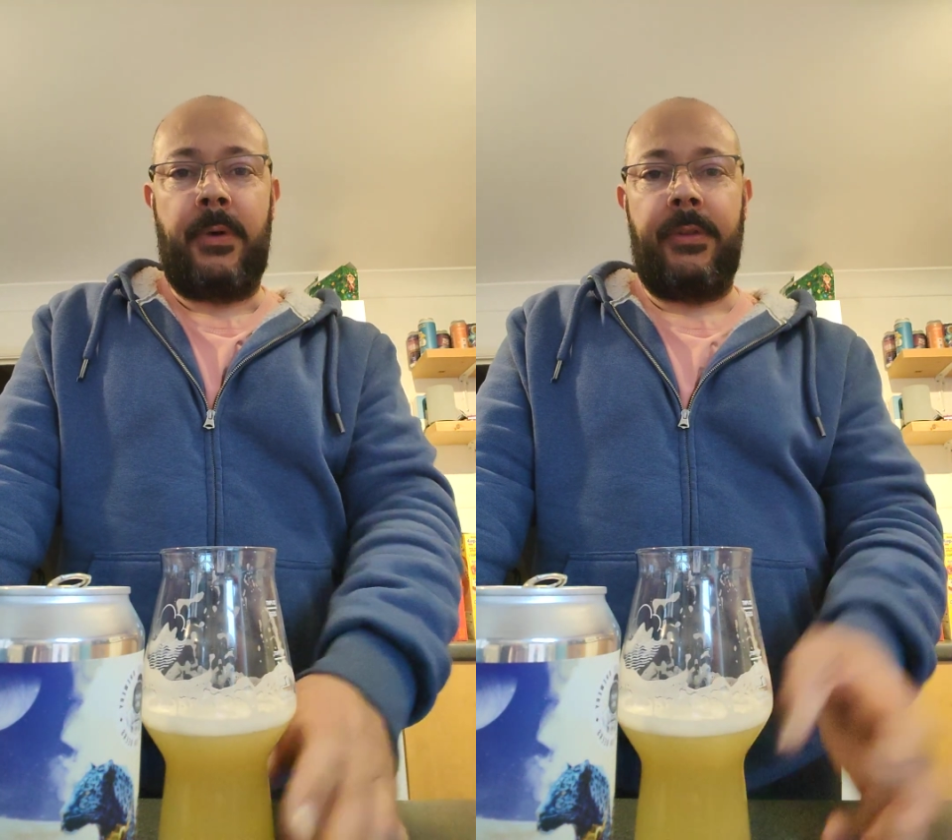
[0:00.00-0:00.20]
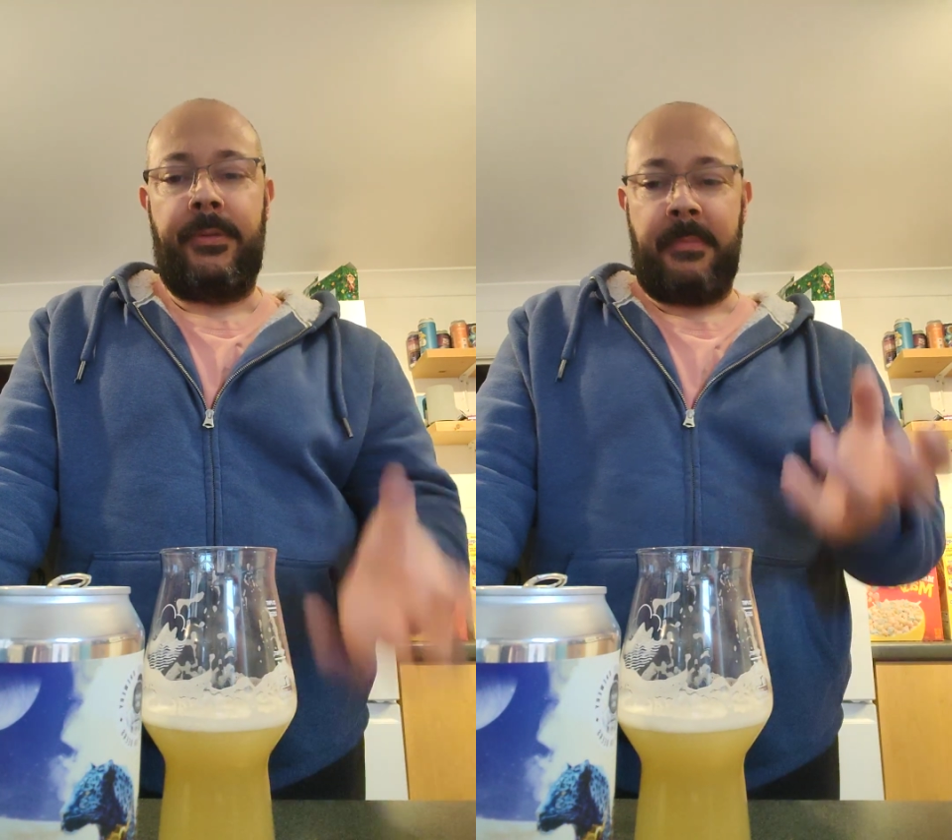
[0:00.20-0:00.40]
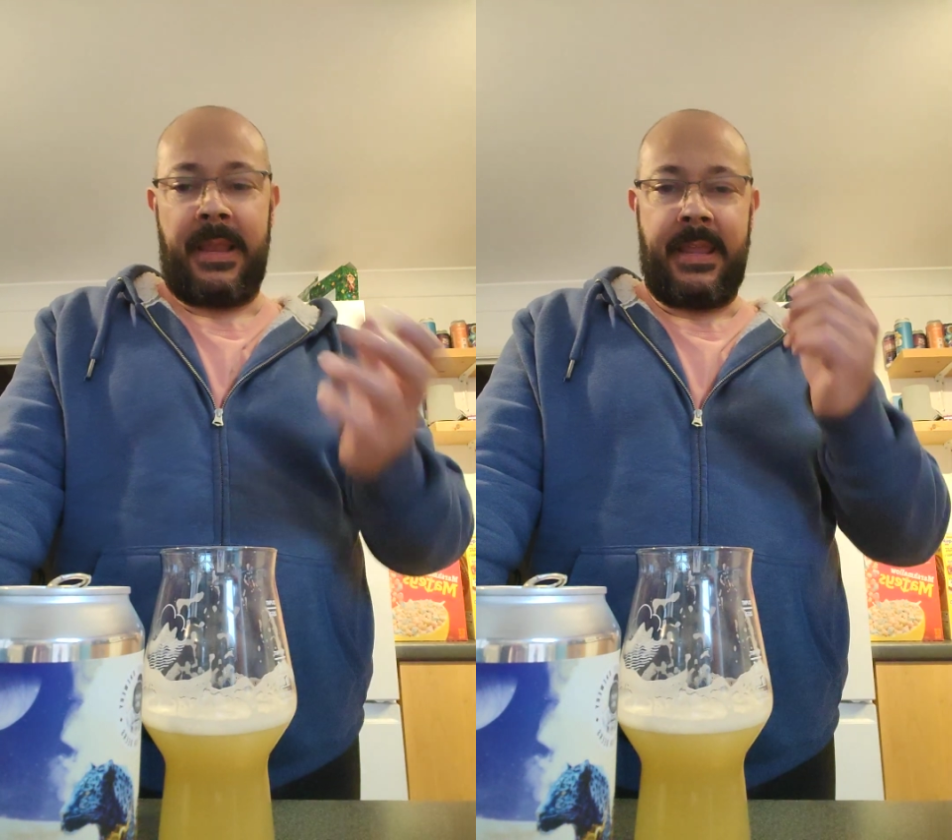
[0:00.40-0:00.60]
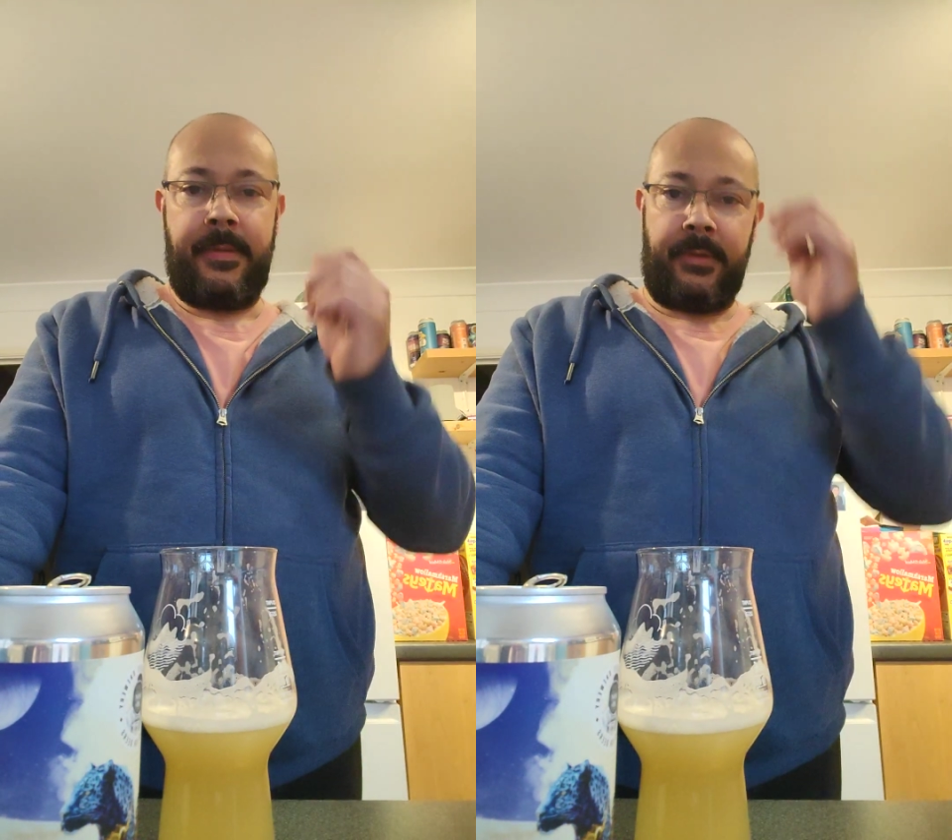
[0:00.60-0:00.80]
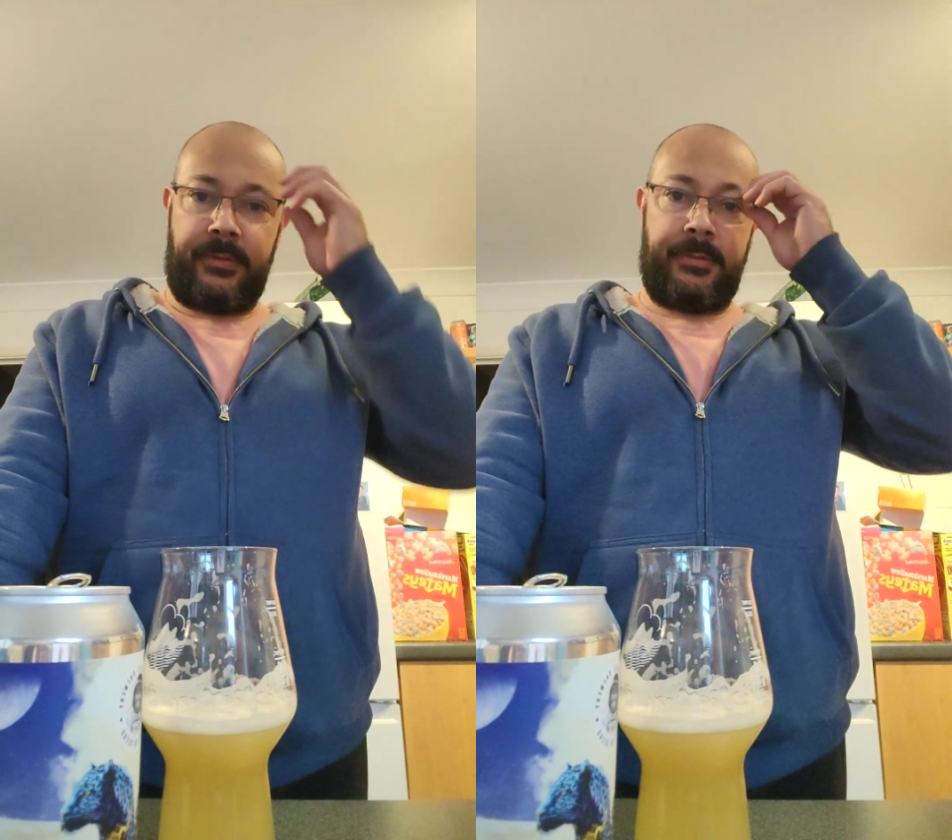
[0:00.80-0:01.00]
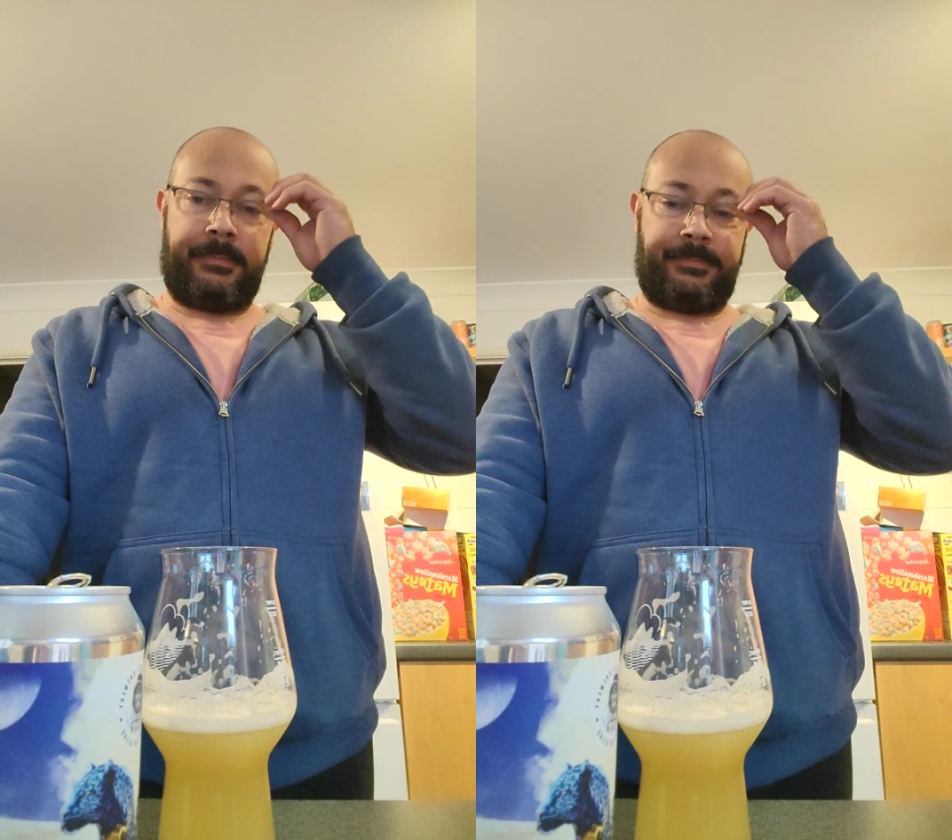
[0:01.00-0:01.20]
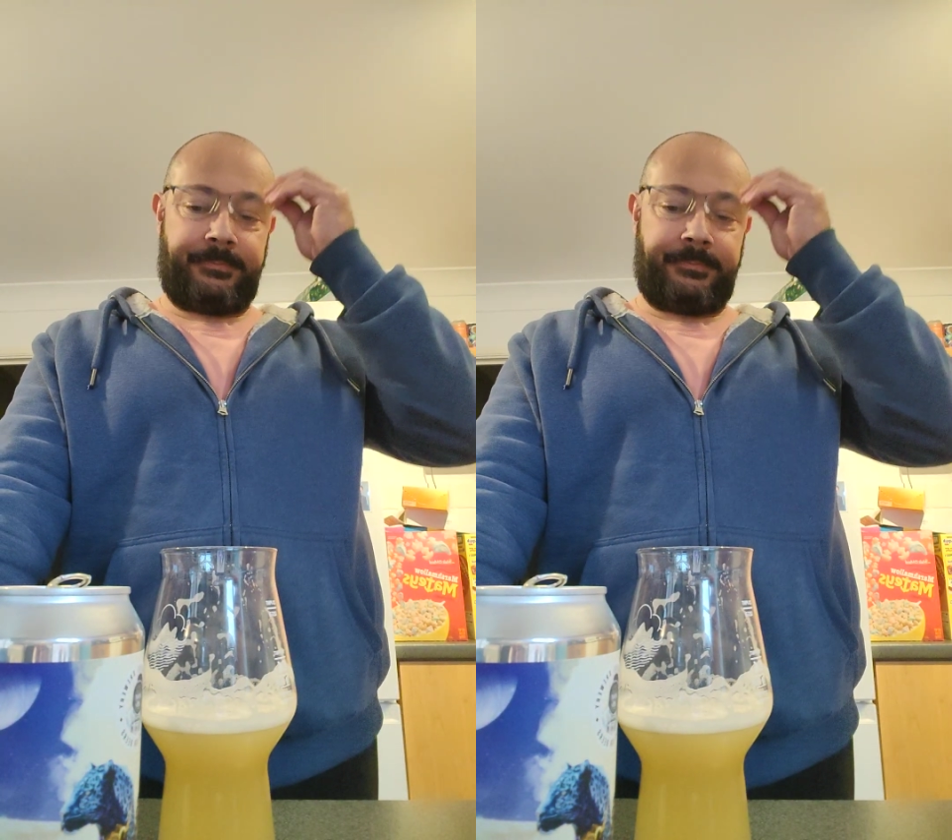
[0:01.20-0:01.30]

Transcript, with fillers: quite smelly, which